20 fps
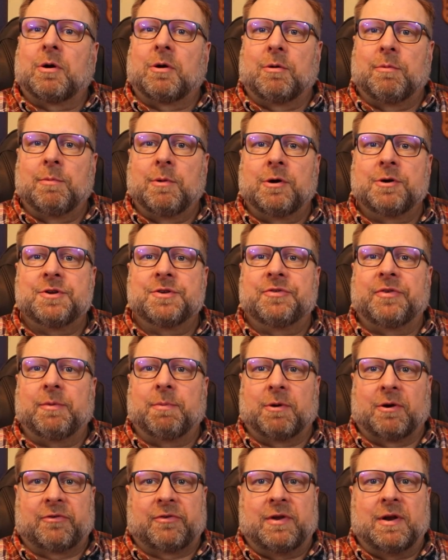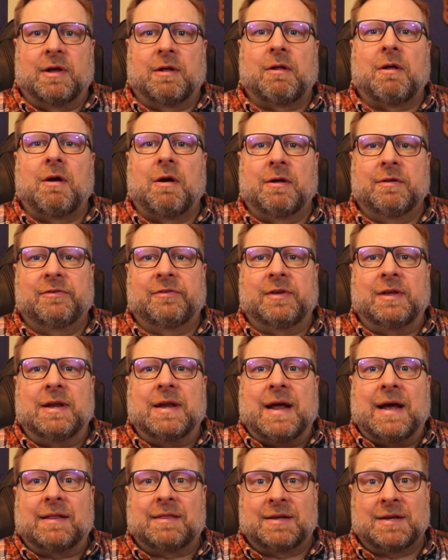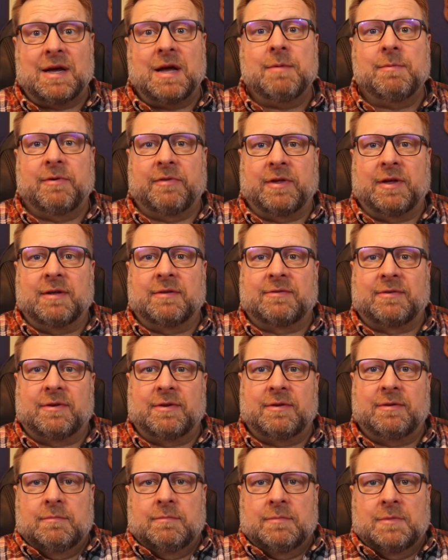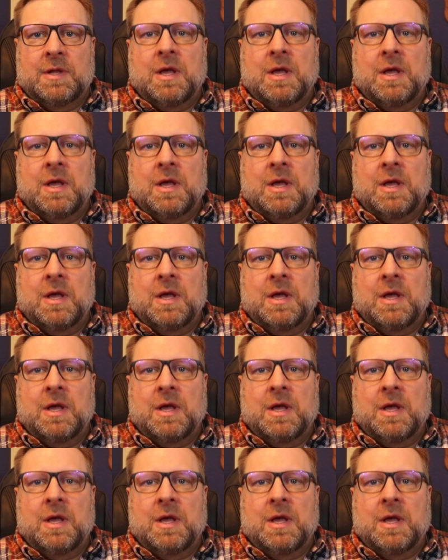or emergency personnel on scene at the time of the incident.